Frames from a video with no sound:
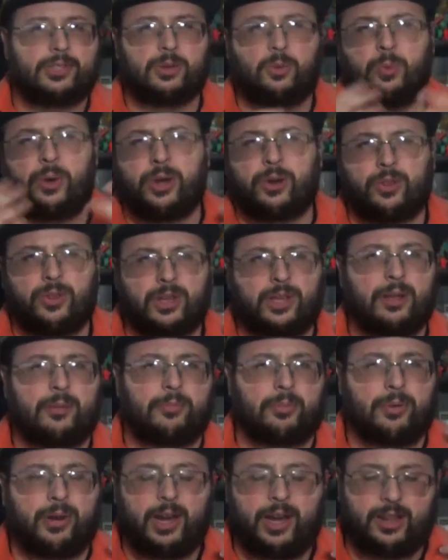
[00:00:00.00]
It's a weird looking
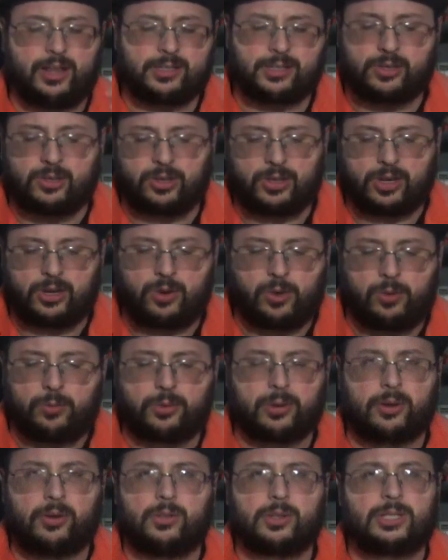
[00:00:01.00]
brain. It doesn't look like a
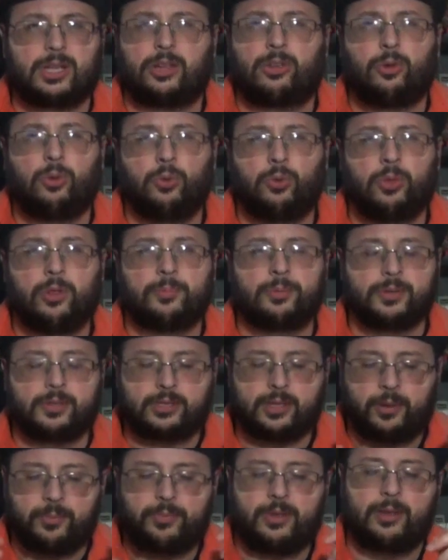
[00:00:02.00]
normal brain. It looks like a tulip or
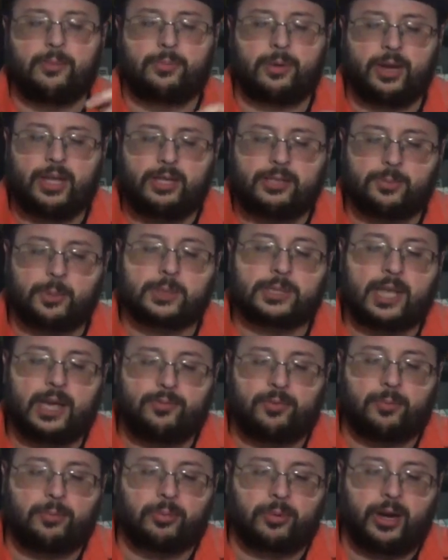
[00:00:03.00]
something, but he's supposed to
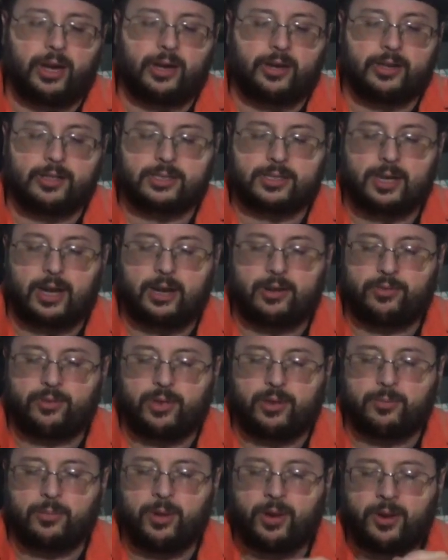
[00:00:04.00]
have a brain inside of
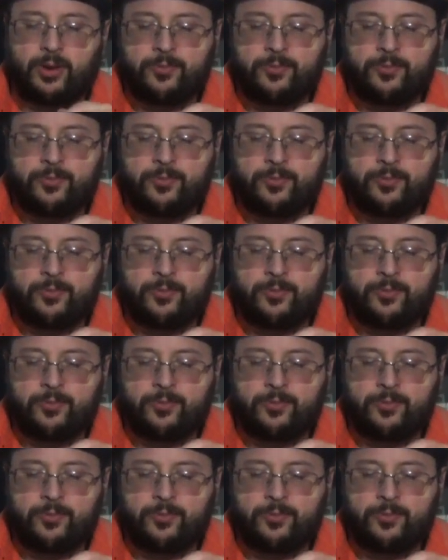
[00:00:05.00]
him.